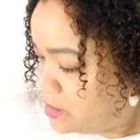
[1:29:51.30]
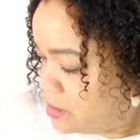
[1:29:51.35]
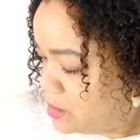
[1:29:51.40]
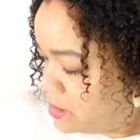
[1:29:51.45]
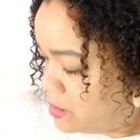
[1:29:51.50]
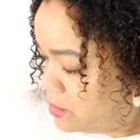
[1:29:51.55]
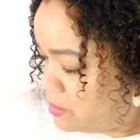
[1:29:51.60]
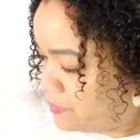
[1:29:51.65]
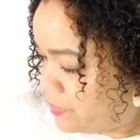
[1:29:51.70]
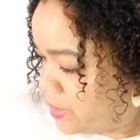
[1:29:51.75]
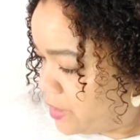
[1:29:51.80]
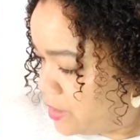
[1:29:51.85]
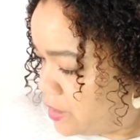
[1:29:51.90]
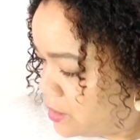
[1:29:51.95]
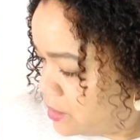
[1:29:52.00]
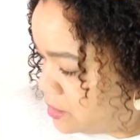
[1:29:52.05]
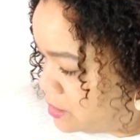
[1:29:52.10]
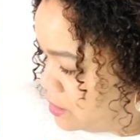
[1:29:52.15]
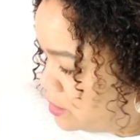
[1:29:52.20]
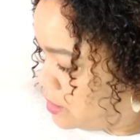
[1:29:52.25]
All
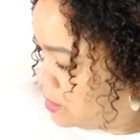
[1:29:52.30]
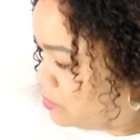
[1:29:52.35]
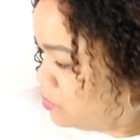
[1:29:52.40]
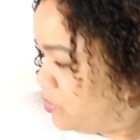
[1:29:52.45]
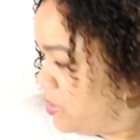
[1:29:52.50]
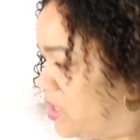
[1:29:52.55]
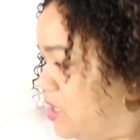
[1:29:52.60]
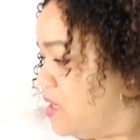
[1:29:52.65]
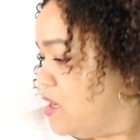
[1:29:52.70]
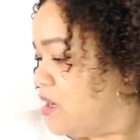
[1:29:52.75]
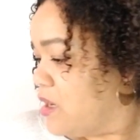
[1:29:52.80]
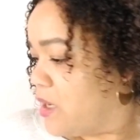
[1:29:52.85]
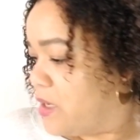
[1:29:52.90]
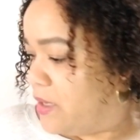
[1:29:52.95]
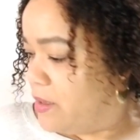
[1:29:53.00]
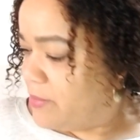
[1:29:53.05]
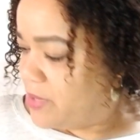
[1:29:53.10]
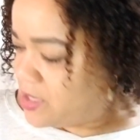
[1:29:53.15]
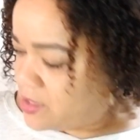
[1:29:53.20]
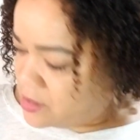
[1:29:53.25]
right. And we are
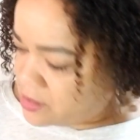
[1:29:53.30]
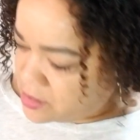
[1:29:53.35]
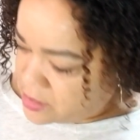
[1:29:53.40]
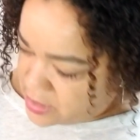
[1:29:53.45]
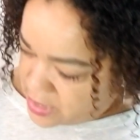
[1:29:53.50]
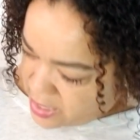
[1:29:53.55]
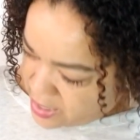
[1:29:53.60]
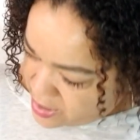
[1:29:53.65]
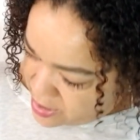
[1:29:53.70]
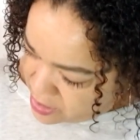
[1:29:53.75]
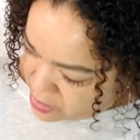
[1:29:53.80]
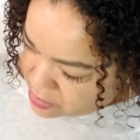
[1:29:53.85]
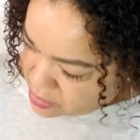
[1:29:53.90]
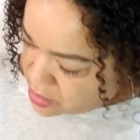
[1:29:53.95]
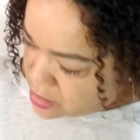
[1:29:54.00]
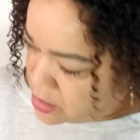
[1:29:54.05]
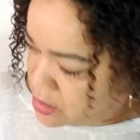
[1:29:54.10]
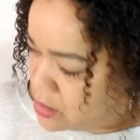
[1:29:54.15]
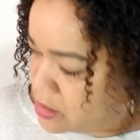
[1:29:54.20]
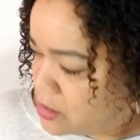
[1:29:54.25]
coming down
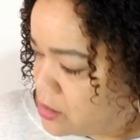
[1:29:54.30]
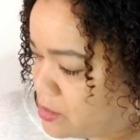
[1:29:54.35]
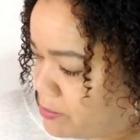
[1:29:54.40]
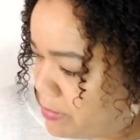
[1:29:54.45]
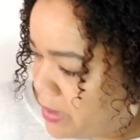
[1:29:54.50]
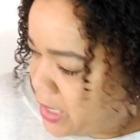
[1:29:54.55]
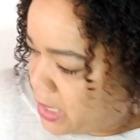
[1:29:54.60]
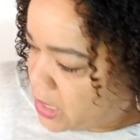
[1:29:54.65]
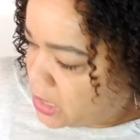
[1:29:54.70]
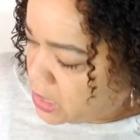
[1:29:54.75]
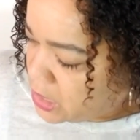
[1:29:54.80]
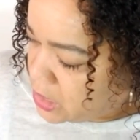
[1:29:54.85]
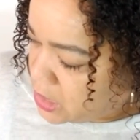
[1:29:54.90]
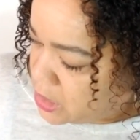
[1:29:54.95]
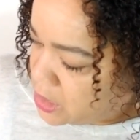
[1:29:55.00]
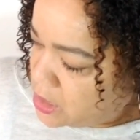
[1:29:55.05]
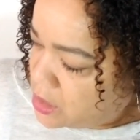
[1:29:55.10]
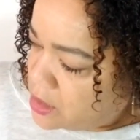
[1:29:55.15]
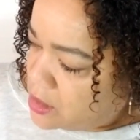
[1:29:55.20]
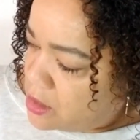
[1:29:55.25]
the pike.
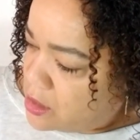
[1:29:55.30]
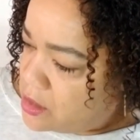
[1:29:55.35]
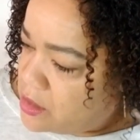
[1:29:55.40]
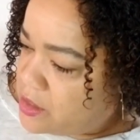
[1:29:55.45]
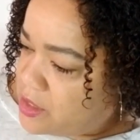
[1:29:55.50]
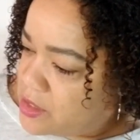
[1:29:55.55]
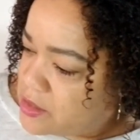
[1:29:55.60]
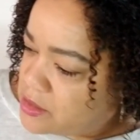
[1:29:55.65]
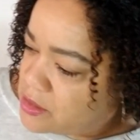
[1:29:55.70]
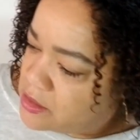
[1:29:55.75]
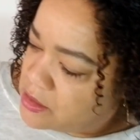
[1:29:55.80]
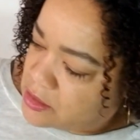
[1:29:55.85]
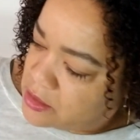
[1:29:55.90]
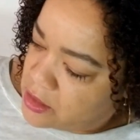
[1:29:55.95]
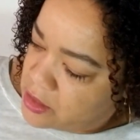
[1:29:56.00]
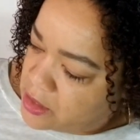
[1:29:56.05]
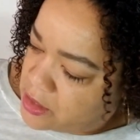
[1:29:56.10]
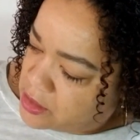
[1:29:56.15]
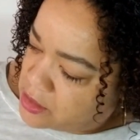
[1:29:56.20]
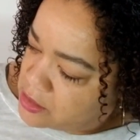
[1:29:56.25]
This
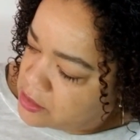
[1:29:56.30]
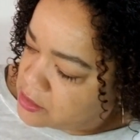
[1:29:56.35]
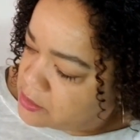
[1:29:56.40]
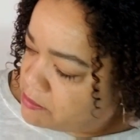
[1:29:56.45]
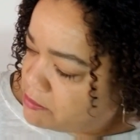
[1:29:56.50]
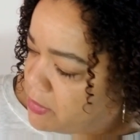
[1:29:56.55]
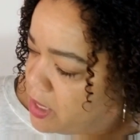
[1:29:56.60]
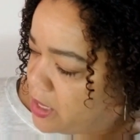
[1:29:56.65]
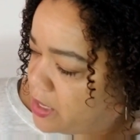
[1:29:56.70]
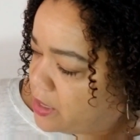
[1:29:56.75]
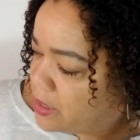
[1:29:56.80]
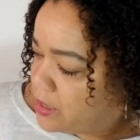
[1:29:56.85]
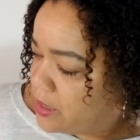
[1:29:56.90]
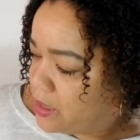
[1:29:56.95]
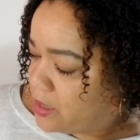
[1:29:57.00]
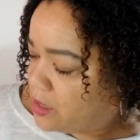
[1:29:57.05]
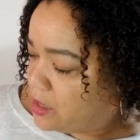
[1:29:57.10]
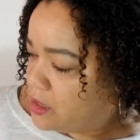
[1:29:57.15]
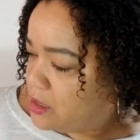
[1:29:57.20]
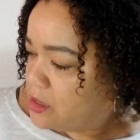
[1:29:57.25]
is
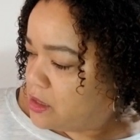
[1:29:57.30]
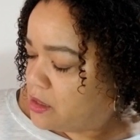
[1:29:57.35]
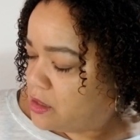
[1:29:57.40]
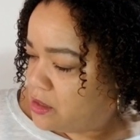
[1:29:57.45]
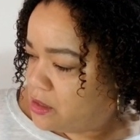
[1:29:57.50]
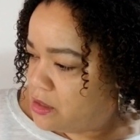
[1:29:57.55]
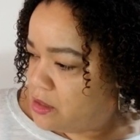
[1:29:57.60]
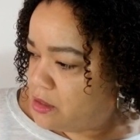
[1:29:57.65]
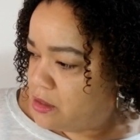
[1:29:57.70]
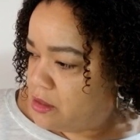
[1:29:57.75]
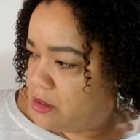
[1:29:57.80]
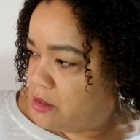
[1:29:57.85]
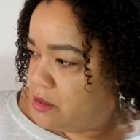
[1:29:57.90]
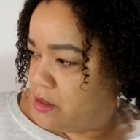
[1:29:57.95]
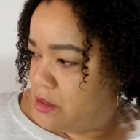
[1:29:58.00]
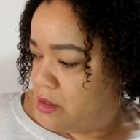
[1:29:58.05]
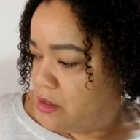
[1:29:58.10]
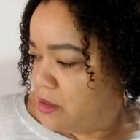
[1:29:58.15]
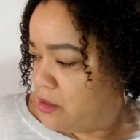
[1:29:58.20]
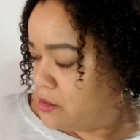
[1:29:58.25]
my,
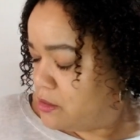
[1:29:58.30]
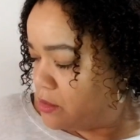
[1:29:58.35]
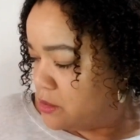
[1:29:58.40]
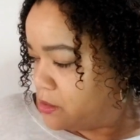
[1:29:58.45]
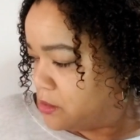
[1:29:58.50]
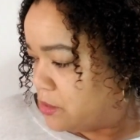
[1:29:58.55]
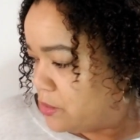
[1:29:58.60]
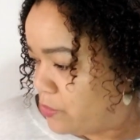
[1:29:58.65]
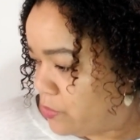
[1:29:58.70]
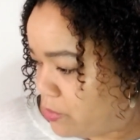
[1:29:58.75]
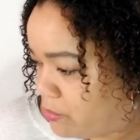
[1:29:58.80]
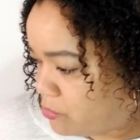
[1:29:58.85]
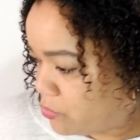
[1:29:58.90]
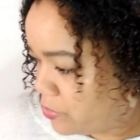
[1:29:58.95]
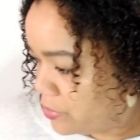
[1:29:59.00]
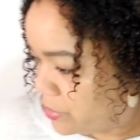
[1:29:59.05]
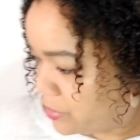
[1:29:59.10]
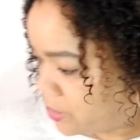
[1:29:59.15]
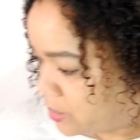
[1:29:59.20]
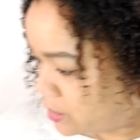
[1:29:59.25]
show you one more
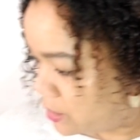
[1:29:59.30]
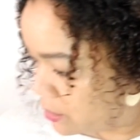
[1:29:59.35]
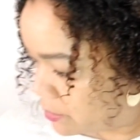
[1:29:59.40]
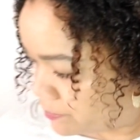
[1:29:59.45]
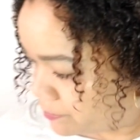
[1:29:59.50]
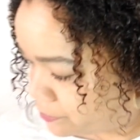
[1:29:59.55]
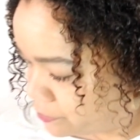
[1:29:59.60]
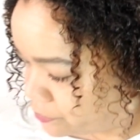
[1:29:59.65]
thing.